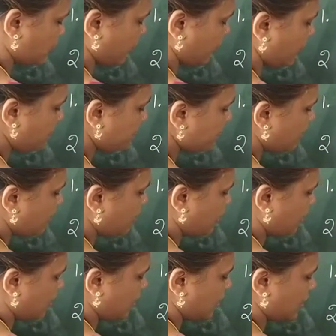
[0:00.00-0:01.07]
Okay.
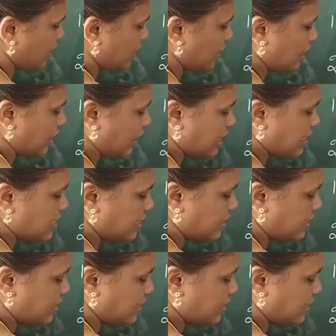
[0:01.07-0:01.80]
He has